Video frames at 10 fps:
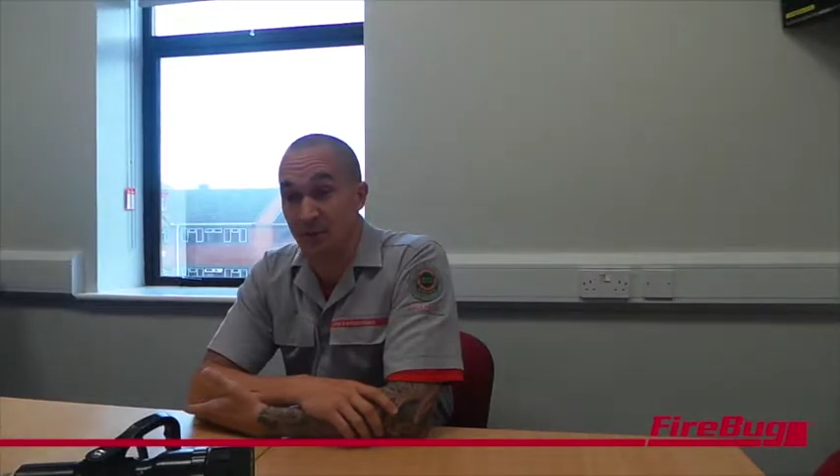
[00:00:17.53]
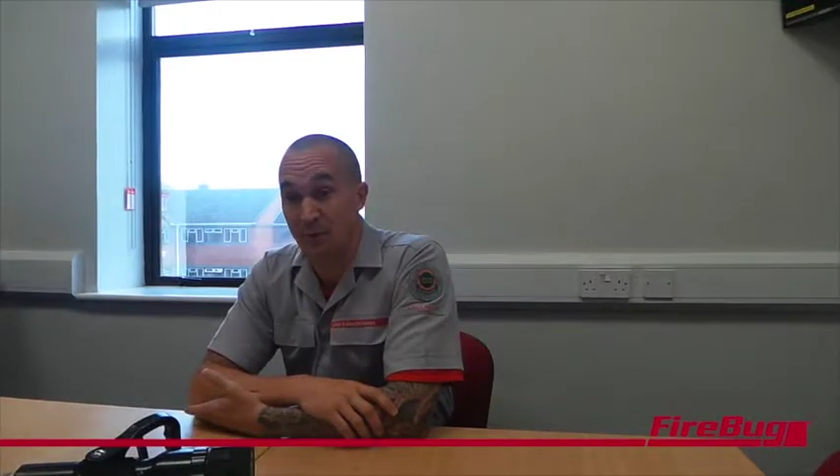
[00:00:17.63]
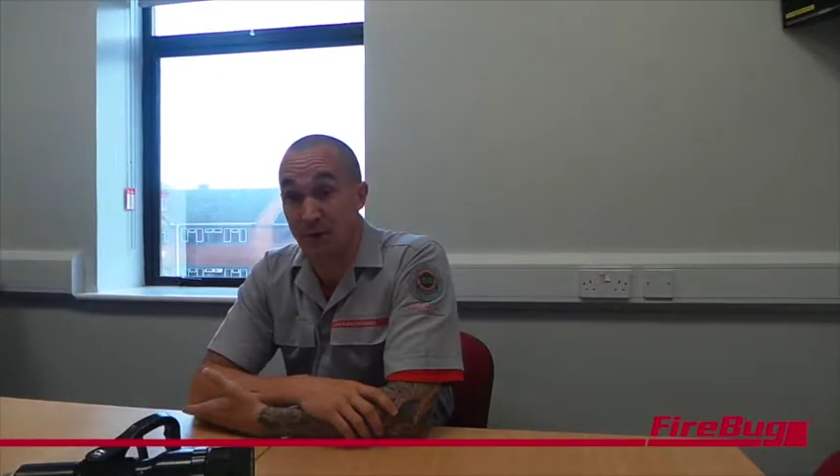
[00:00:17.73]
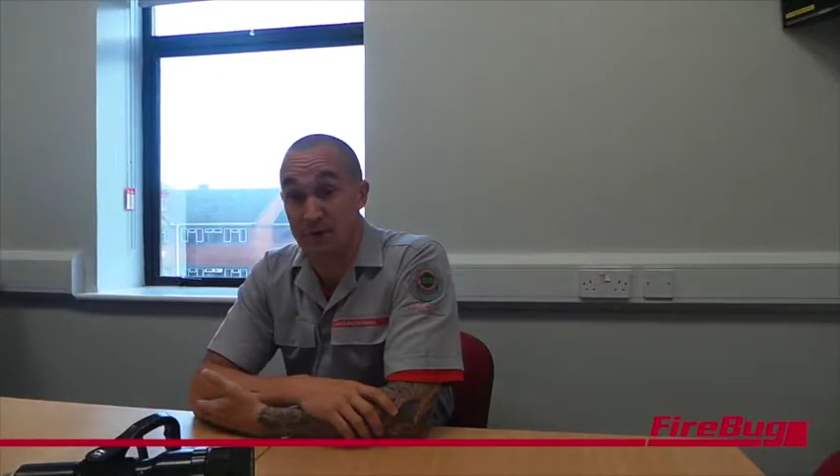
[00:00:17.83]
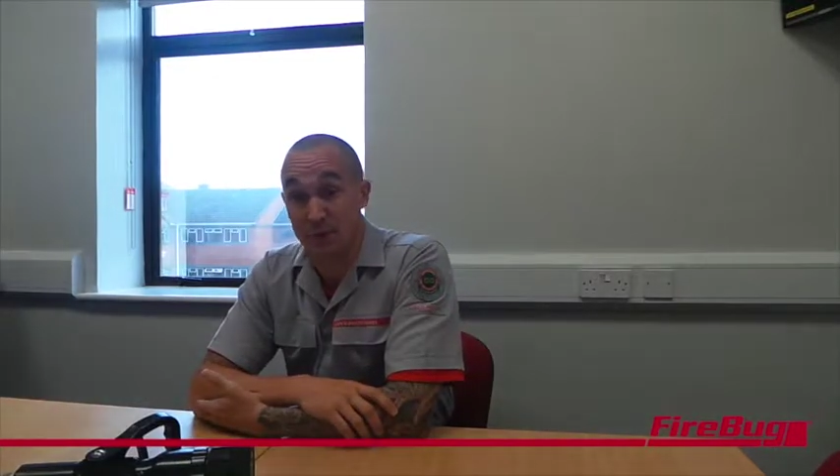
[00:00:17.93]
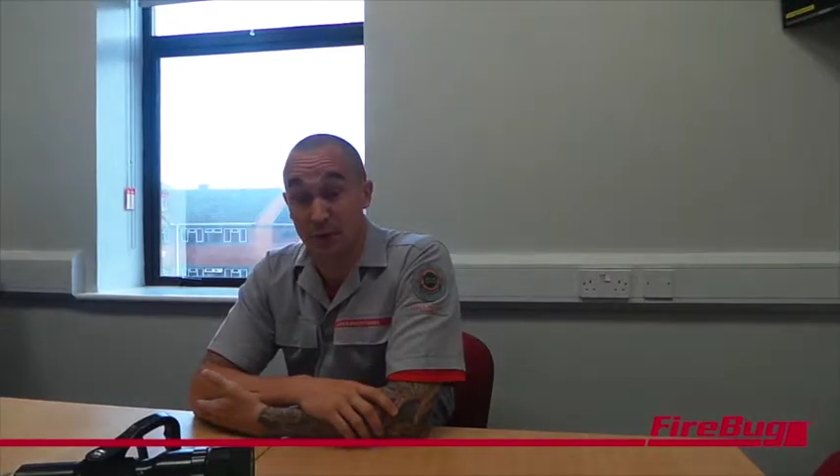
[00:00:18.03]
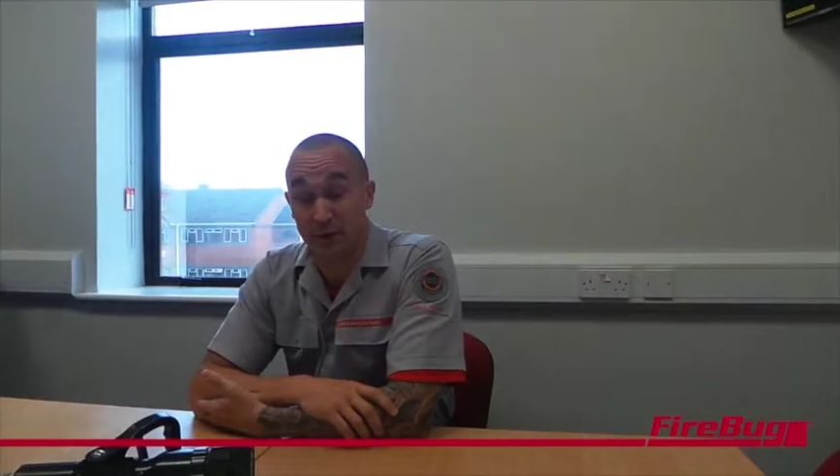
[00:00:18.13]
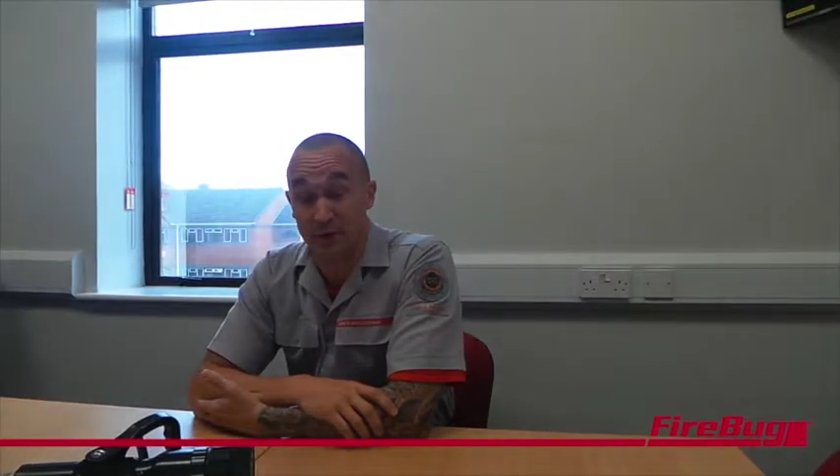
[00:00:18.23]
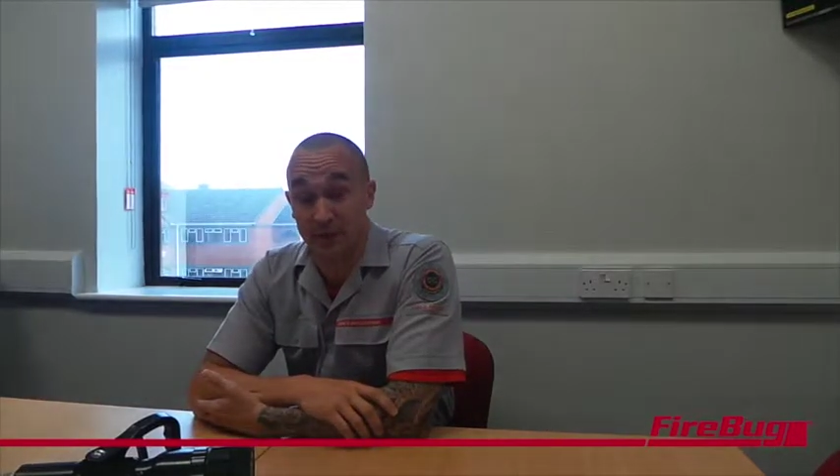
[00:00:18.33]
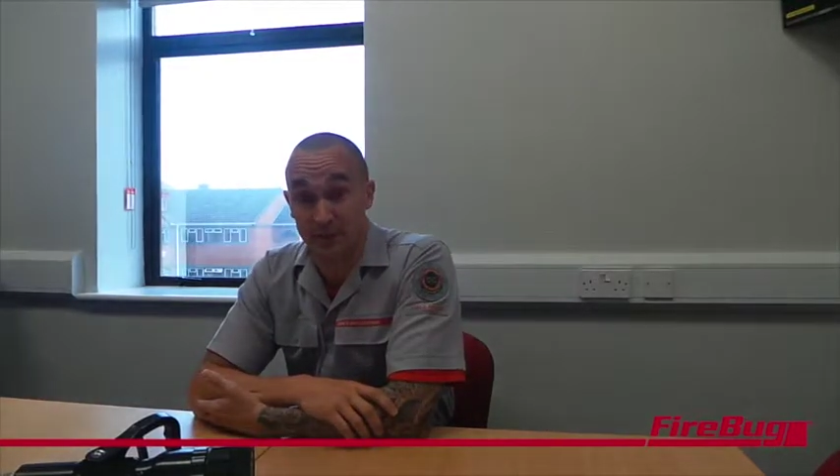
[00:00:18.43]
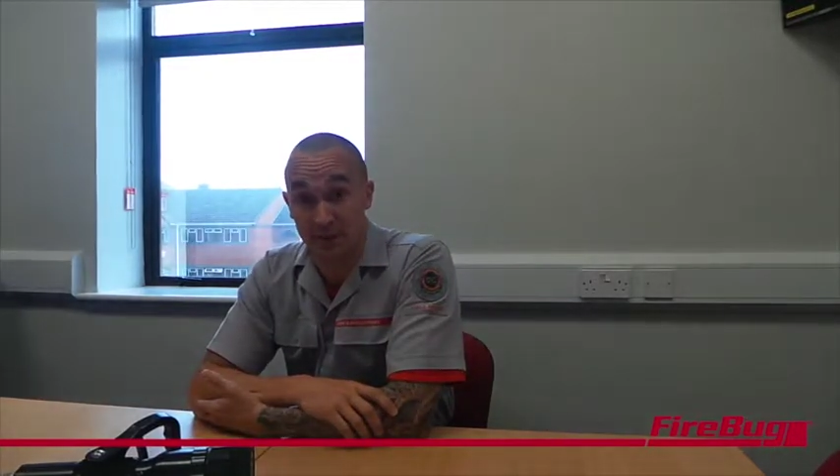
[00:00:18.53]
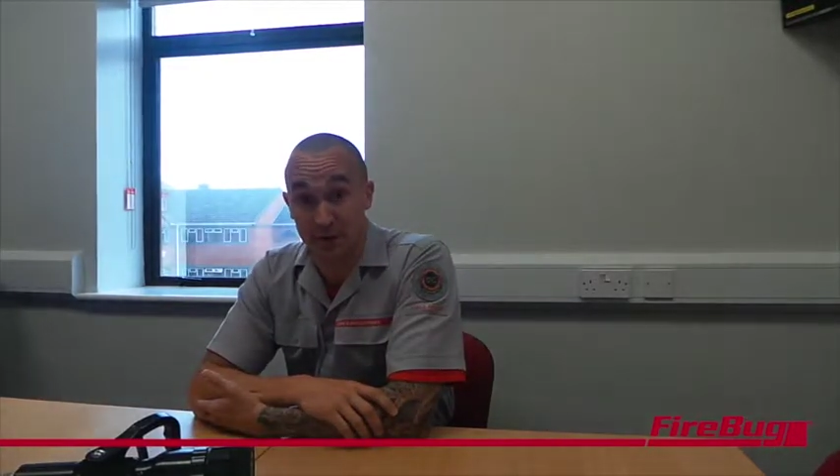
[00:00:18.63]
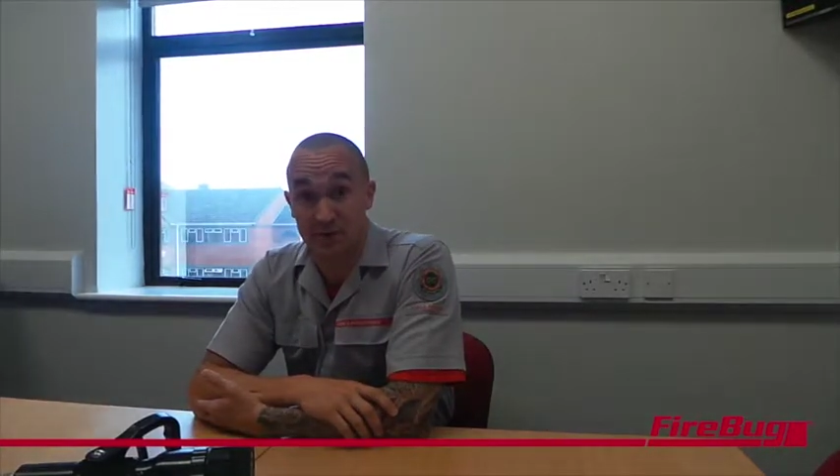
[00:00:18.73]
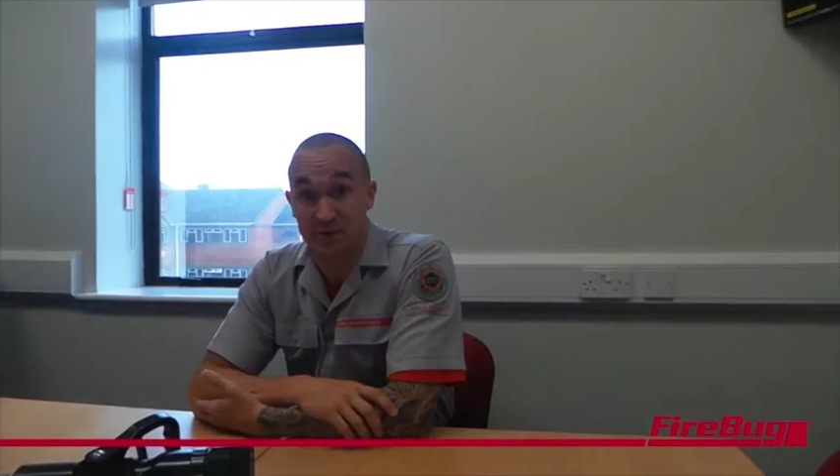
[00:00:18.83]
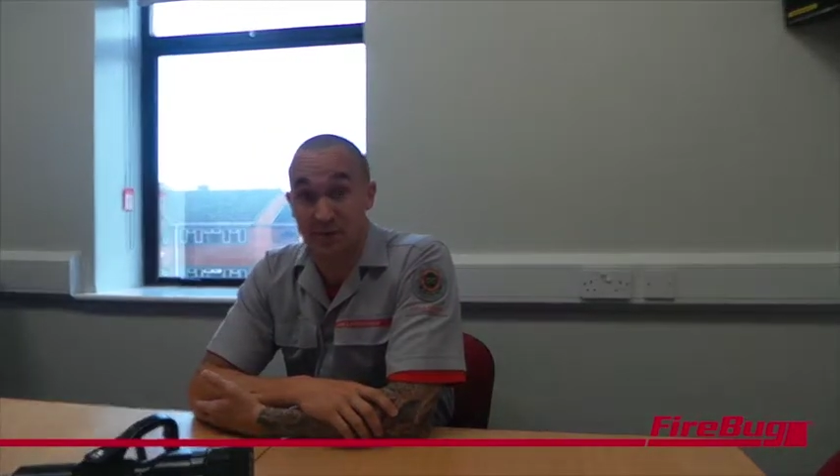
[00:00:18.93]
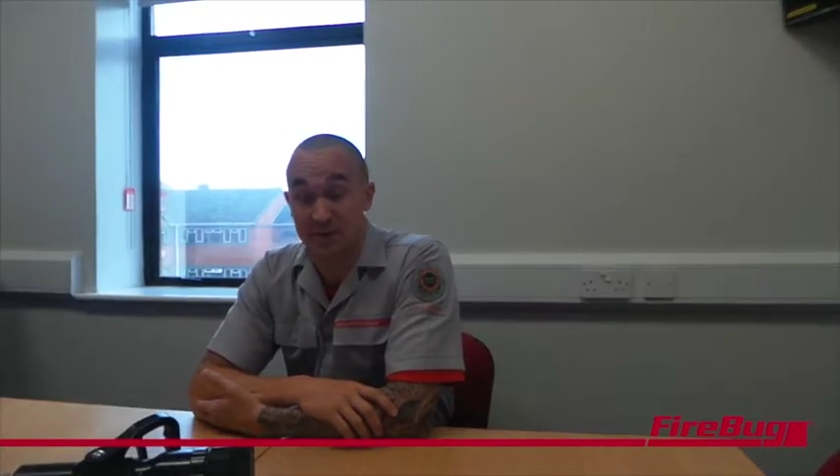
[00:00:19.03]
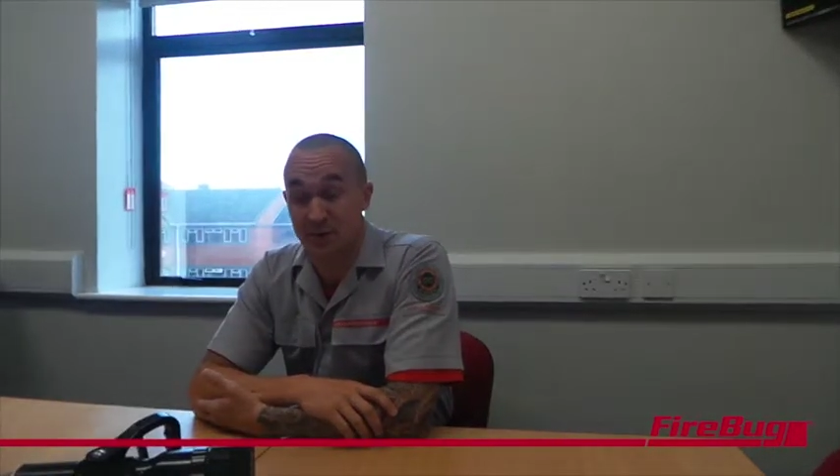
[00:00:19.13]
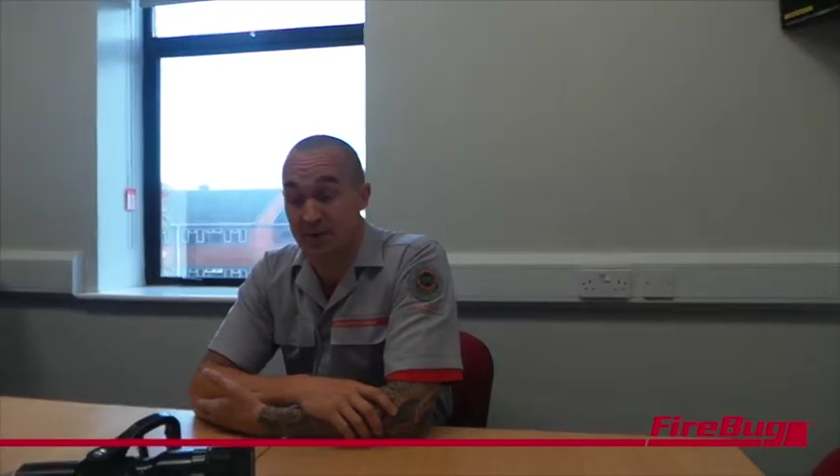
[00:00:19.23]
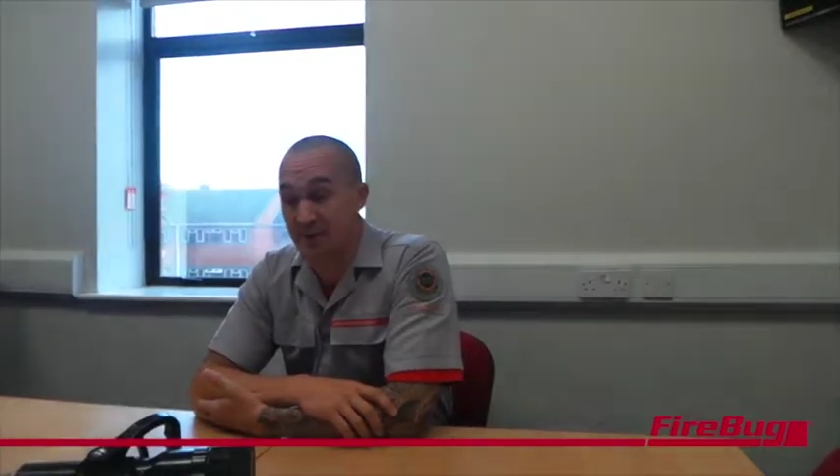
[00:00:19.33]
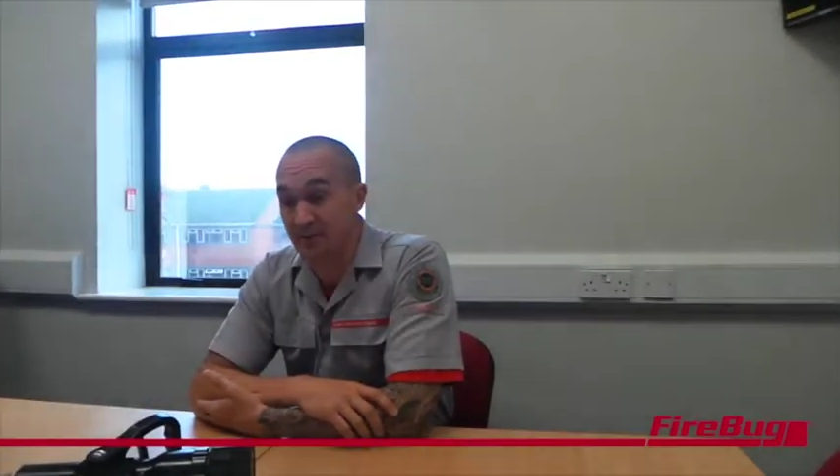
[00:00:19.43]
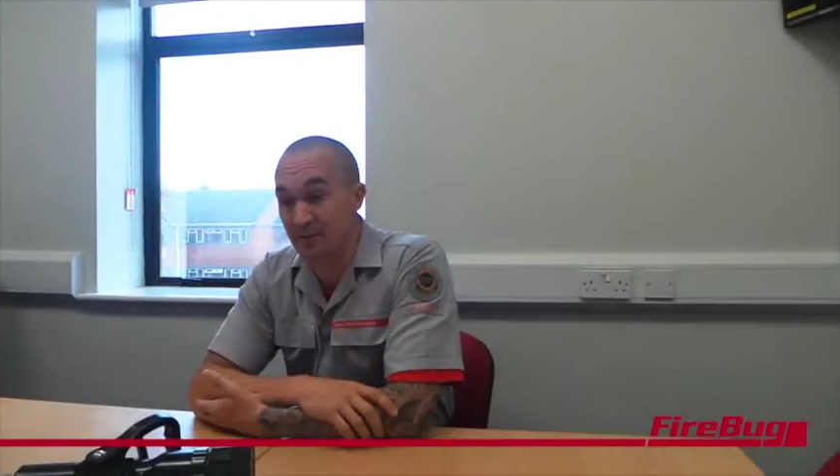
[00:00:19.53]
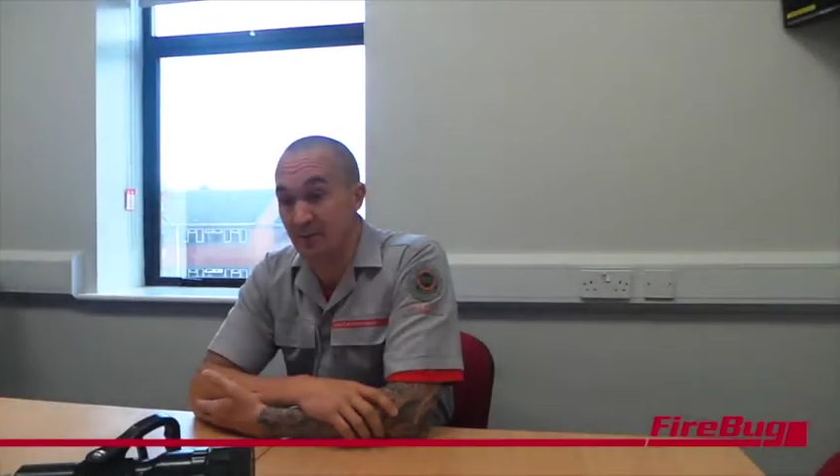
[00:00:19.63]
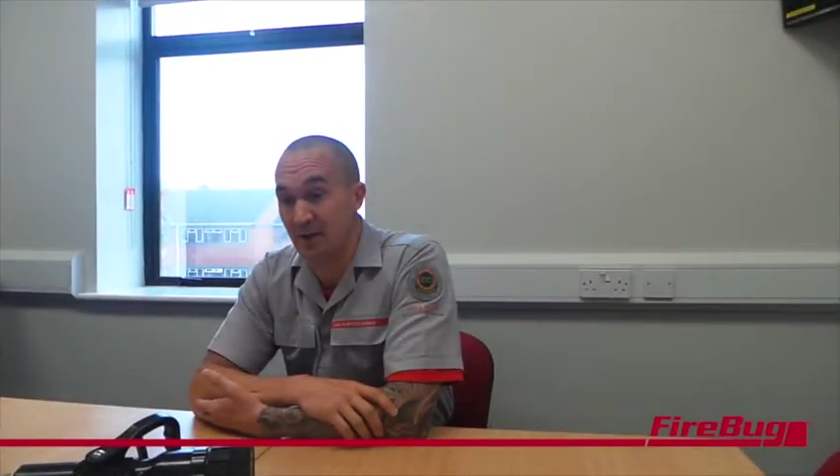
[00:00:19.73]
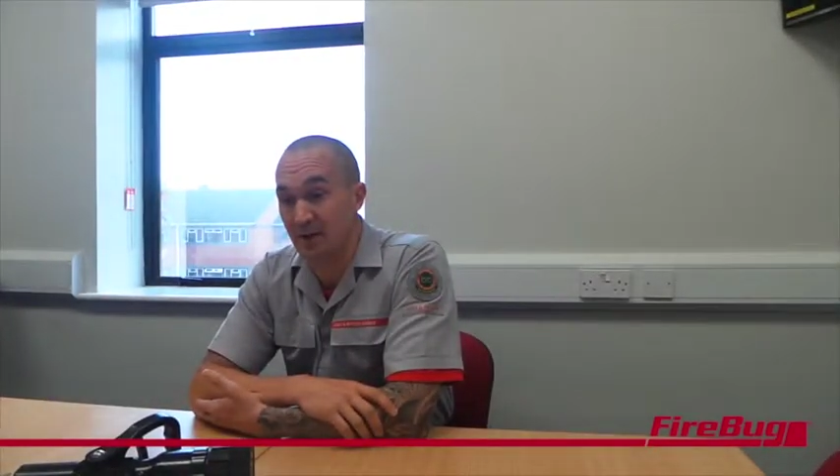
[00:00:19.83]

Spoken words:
Prior to working in the emergency response team,